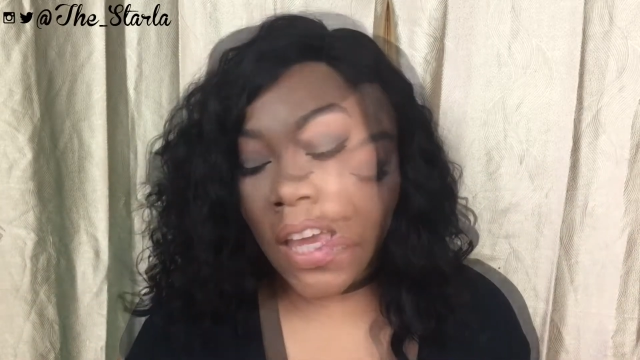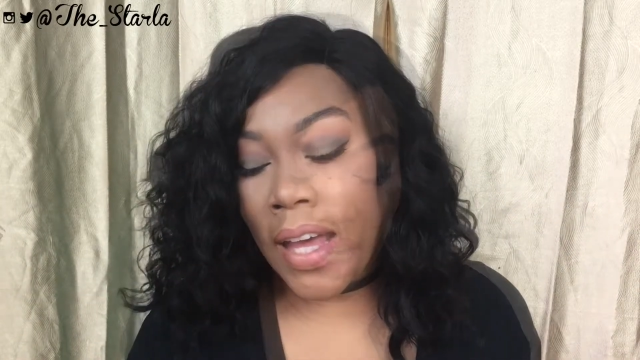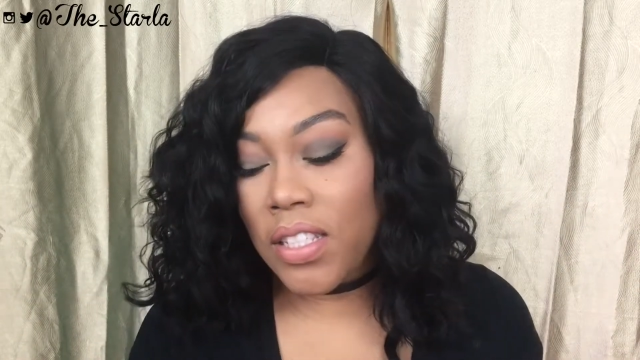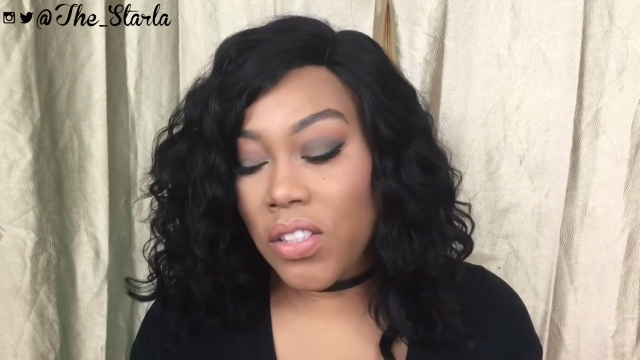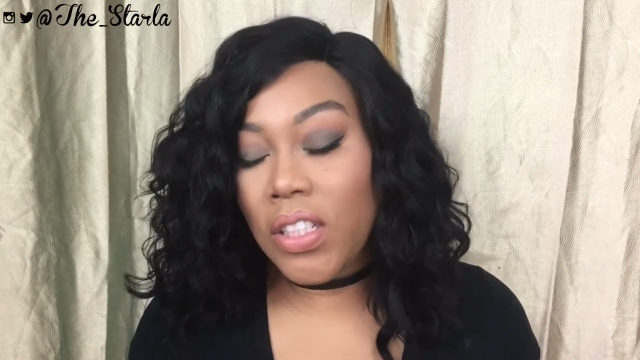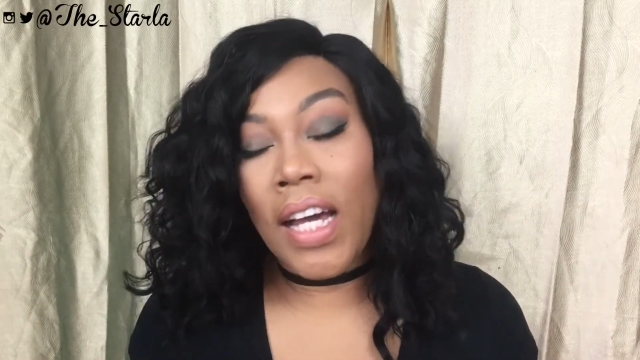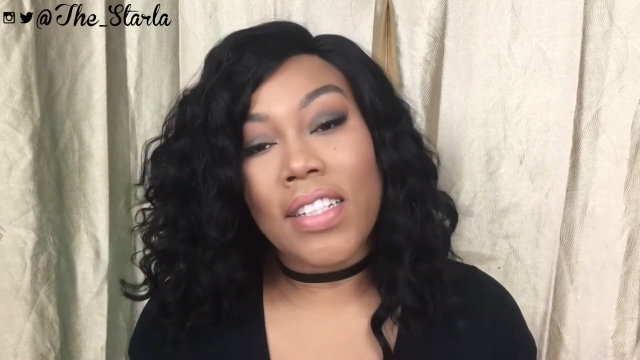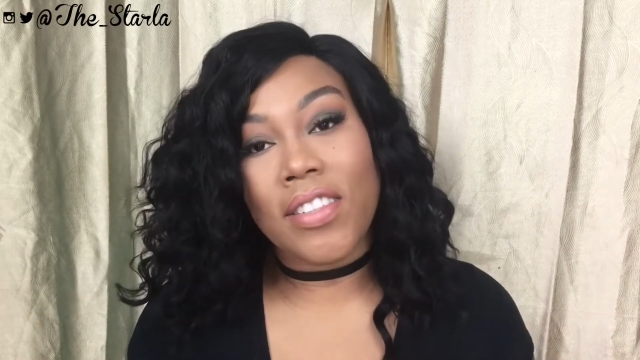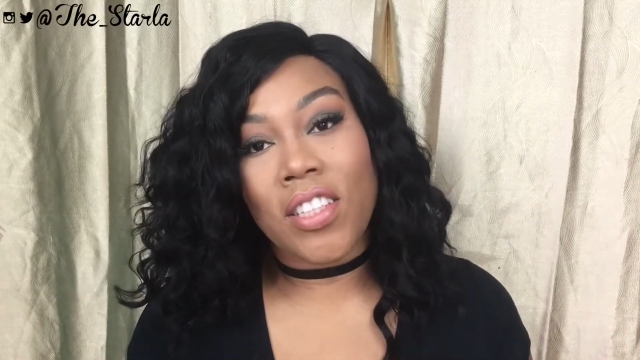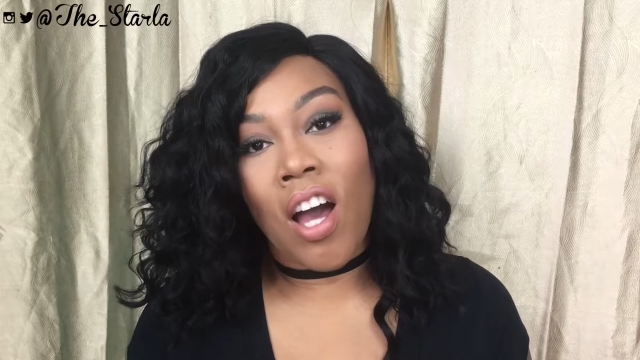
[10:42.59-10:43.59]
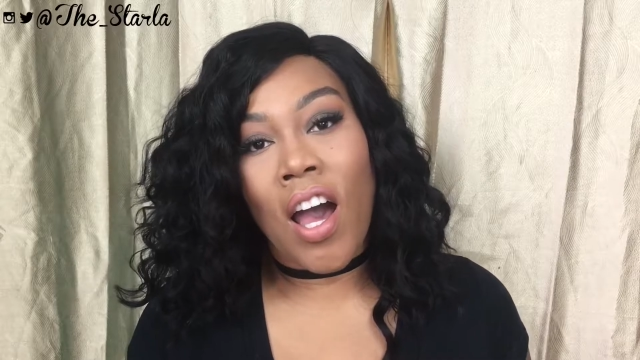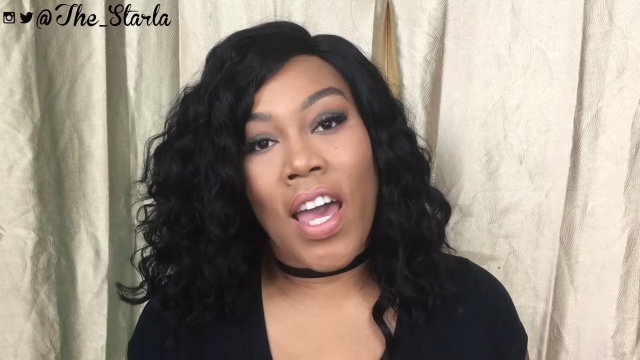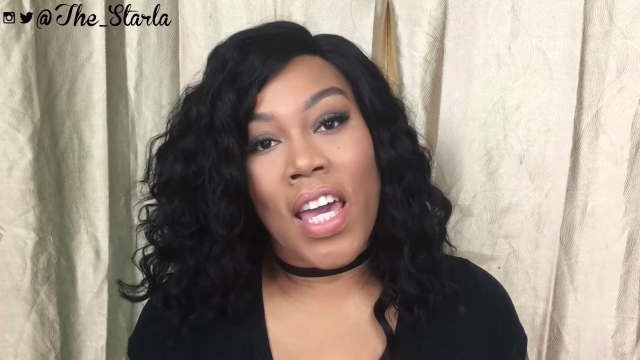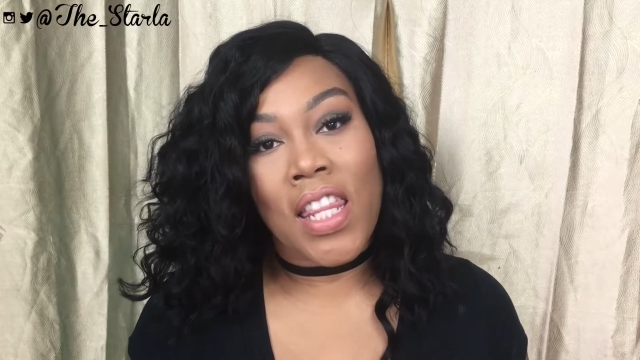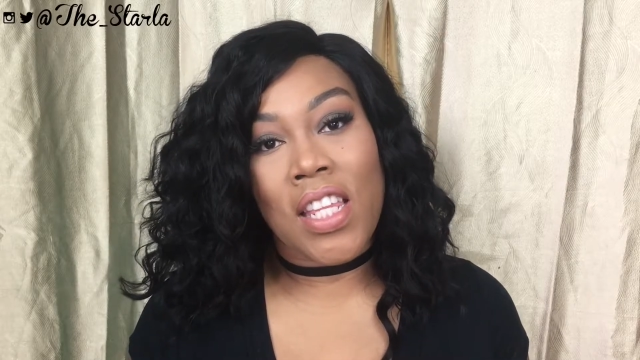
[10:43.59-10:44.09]
As you guys saw
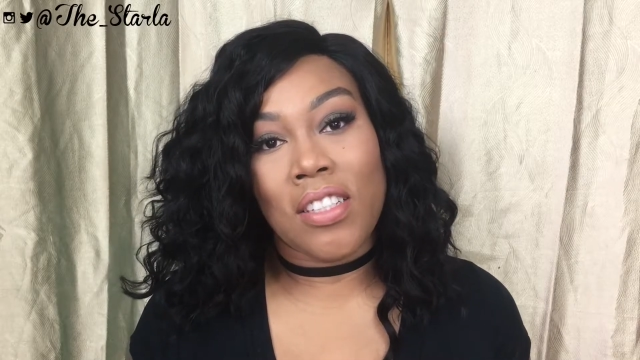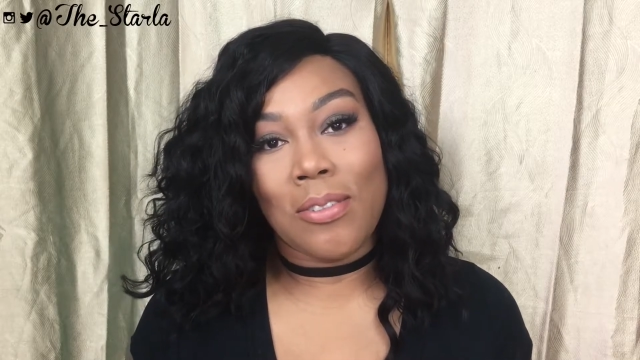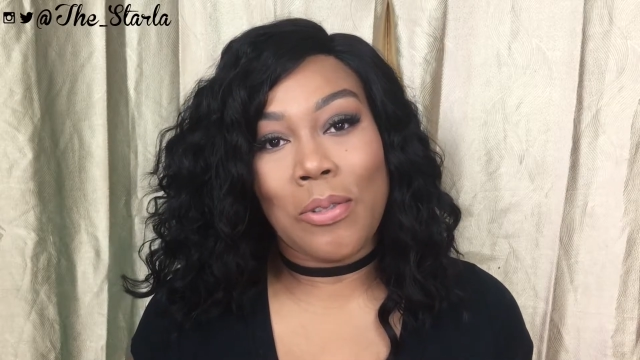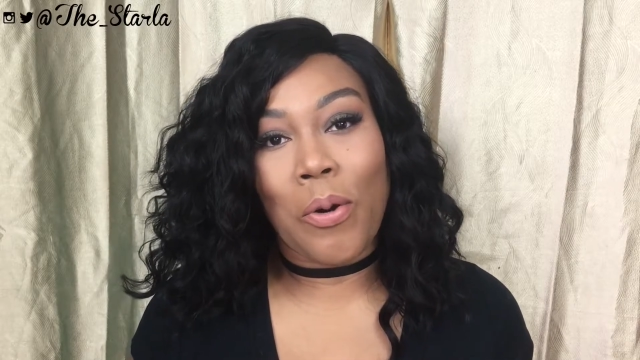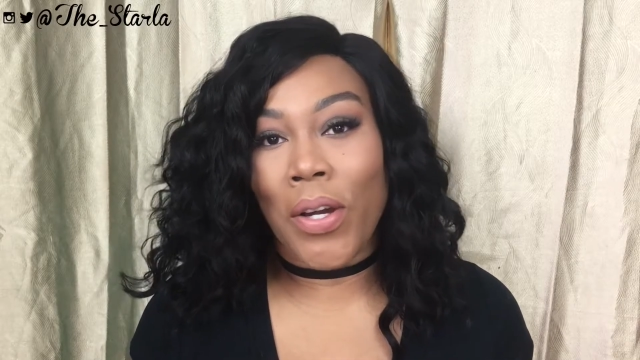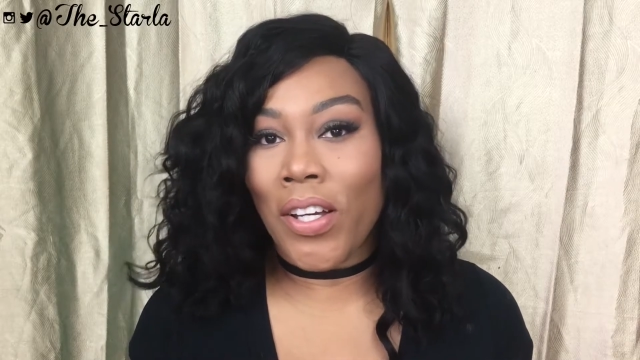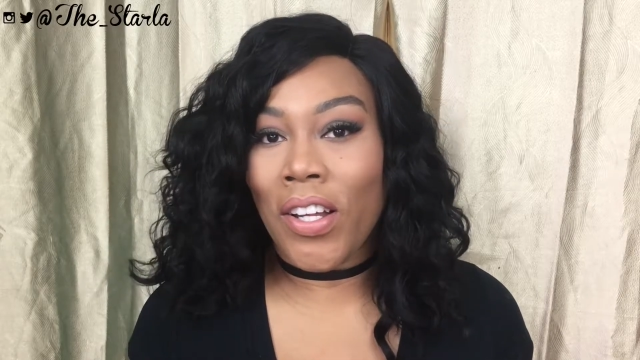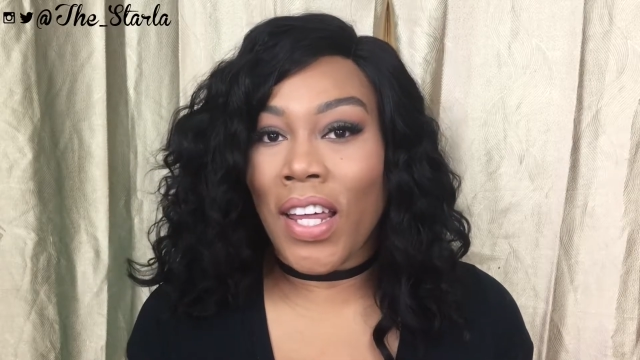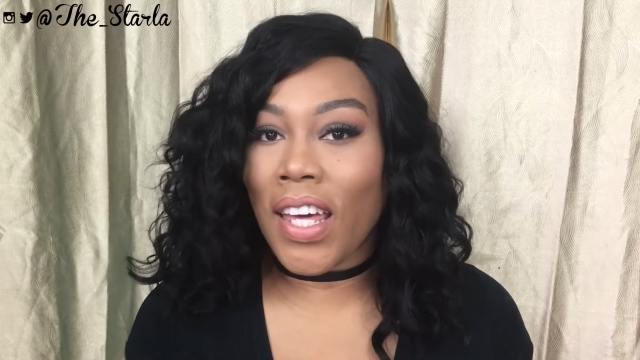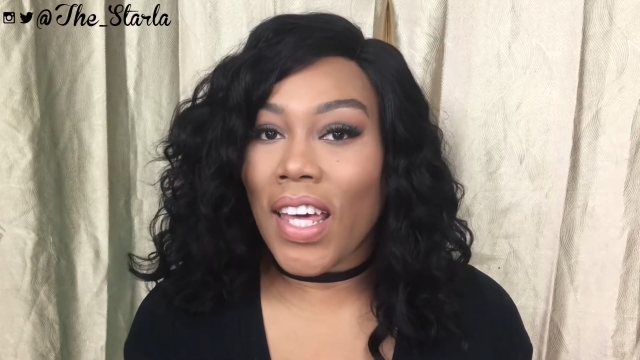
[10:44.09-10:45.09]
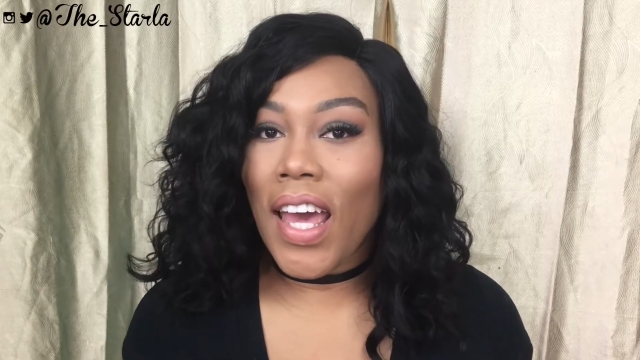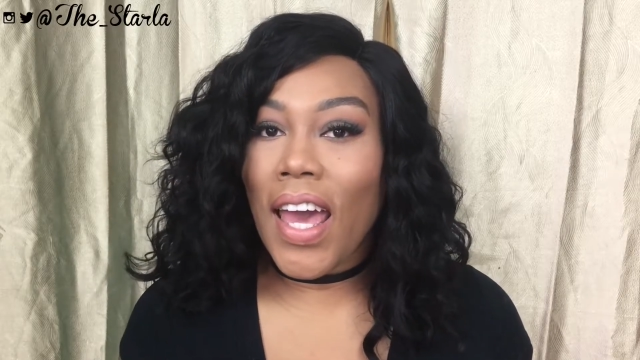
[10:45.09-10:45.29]
in the tutorial, like,